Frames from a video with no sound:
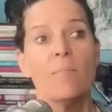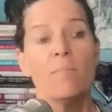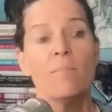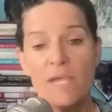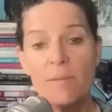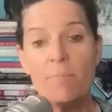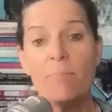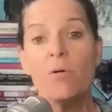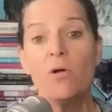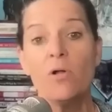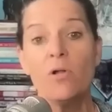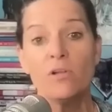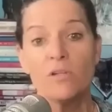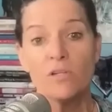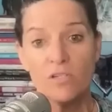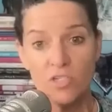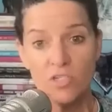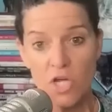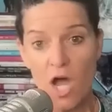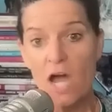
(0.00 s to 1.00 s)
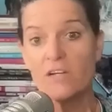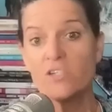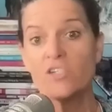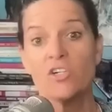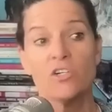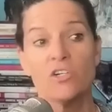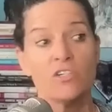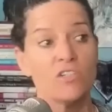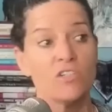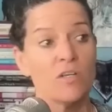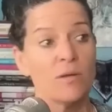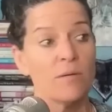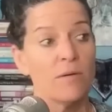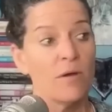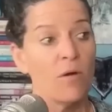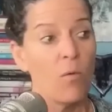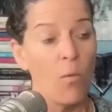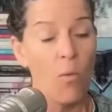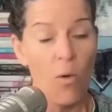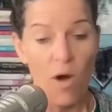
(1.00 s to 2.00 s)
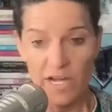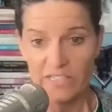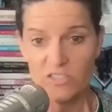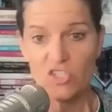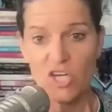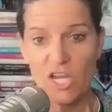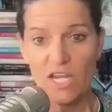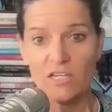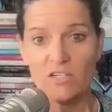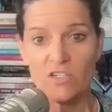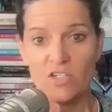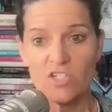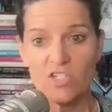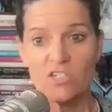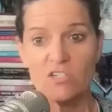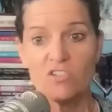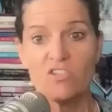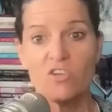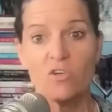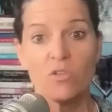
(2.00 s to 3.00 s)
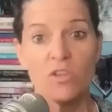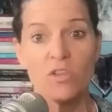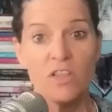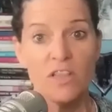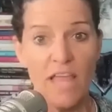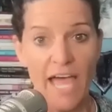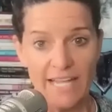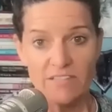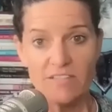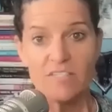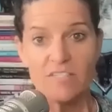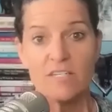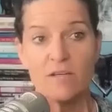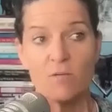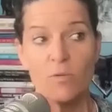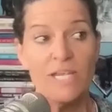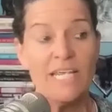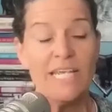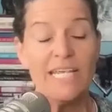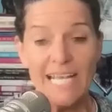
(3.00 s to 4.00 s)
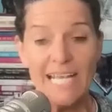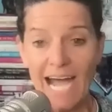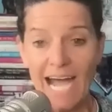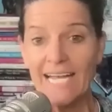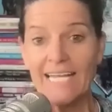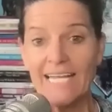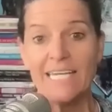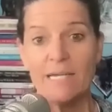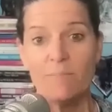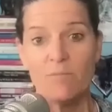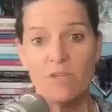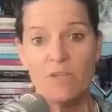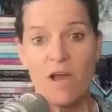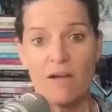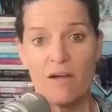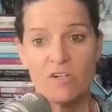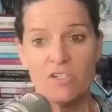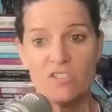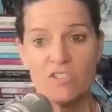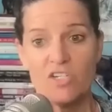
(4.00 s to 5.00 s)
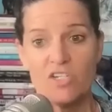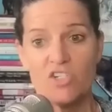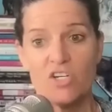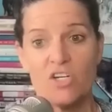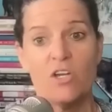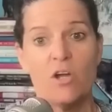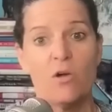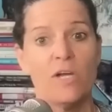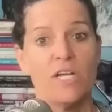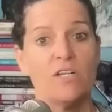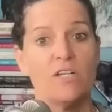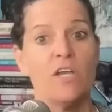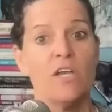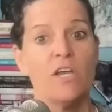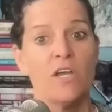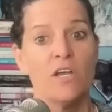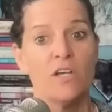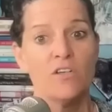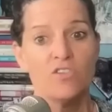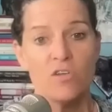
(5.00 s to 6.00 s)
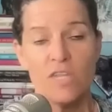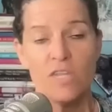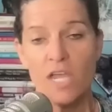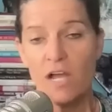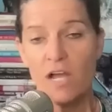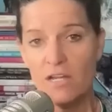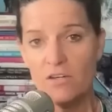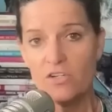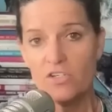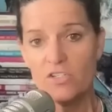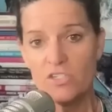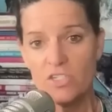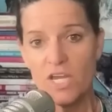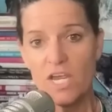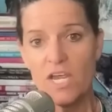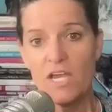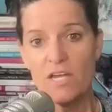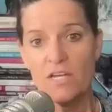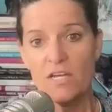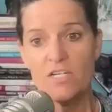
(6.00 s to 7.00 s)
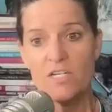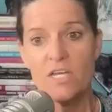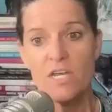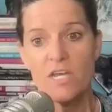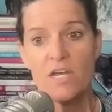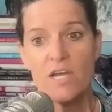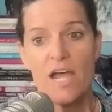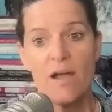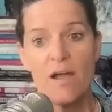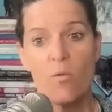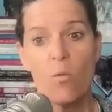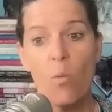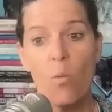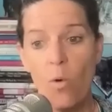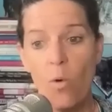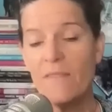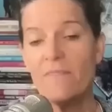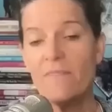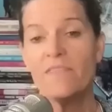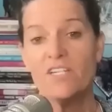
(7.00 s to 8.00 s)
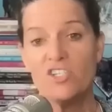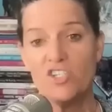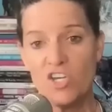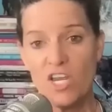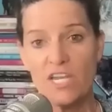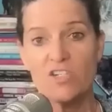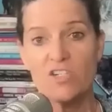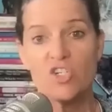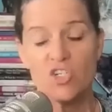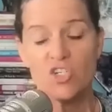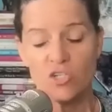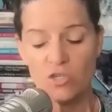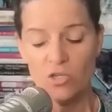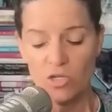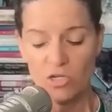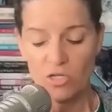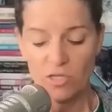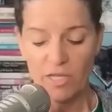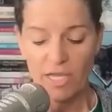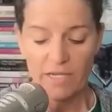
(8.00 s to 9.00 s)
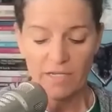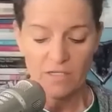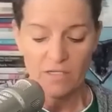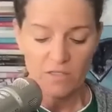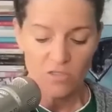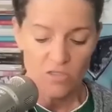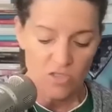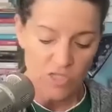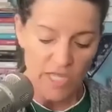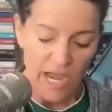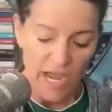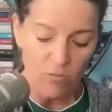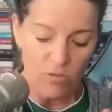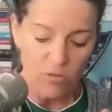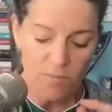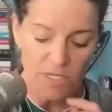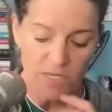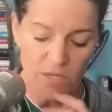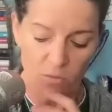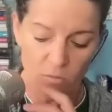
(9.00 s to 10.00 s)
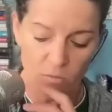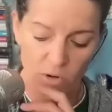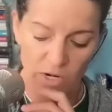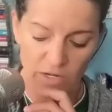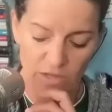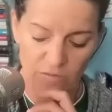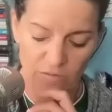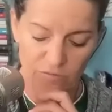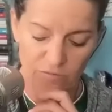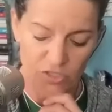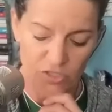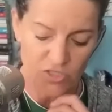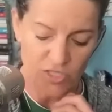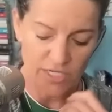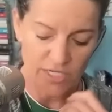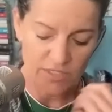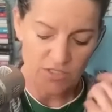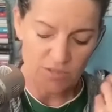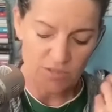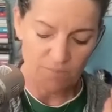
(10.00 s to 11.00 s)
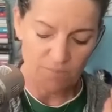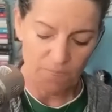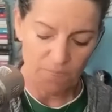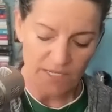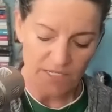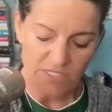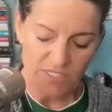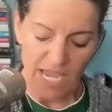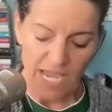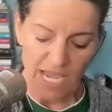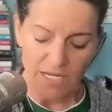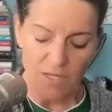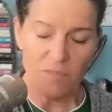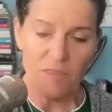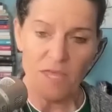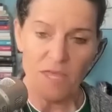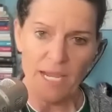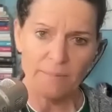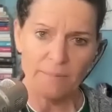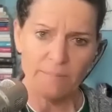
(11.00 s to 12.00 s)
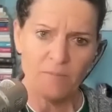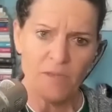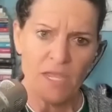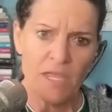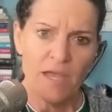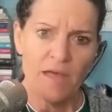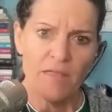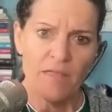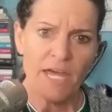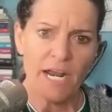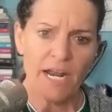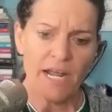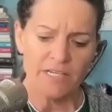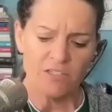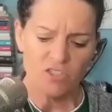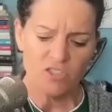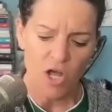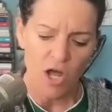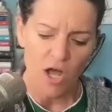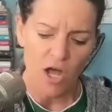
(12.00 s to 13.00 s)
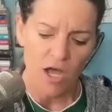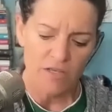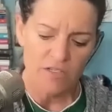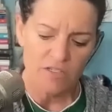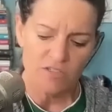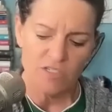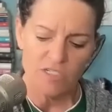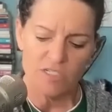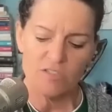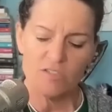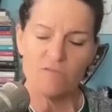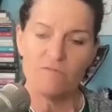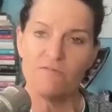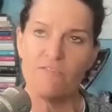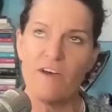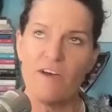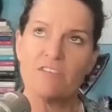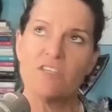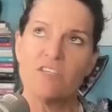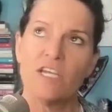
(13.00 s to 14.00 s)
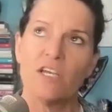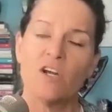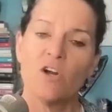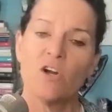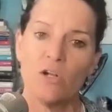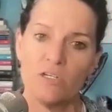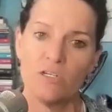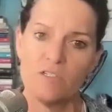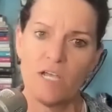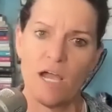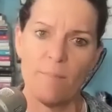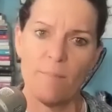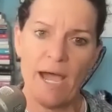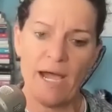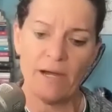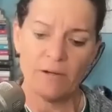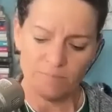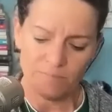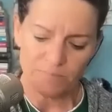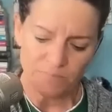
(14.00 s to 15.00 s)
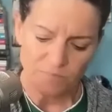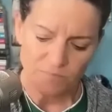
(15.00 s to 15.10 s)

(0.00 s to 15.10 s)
people doctors want change so let's we got to keep the conversation going so they understand what the change should look like so that would be the, one of the first things the second thing that i saw since fast like a girl has come out